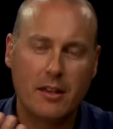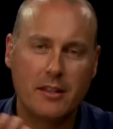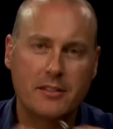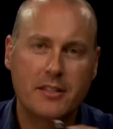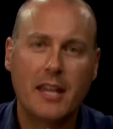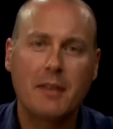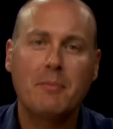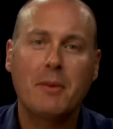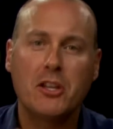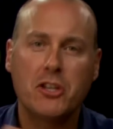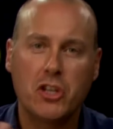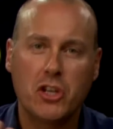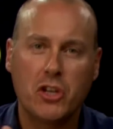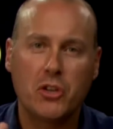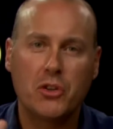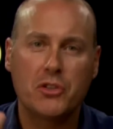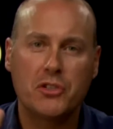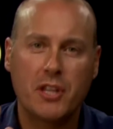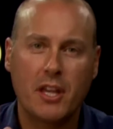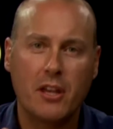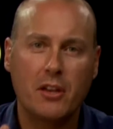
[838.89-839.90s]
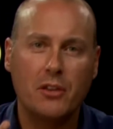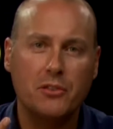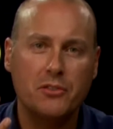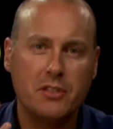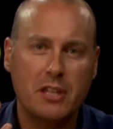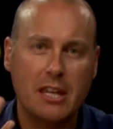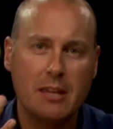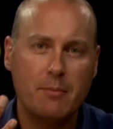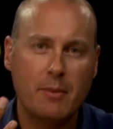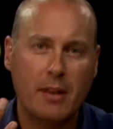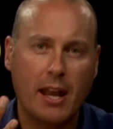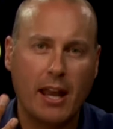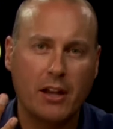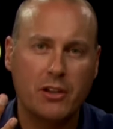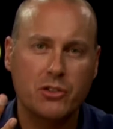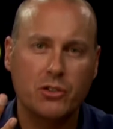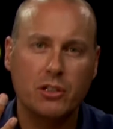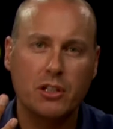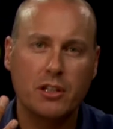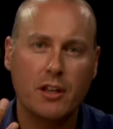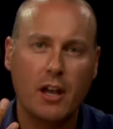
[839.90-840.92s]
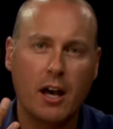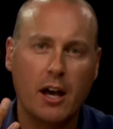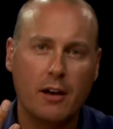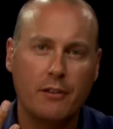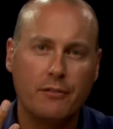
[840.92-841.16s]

segmenting your sales team in actually uh,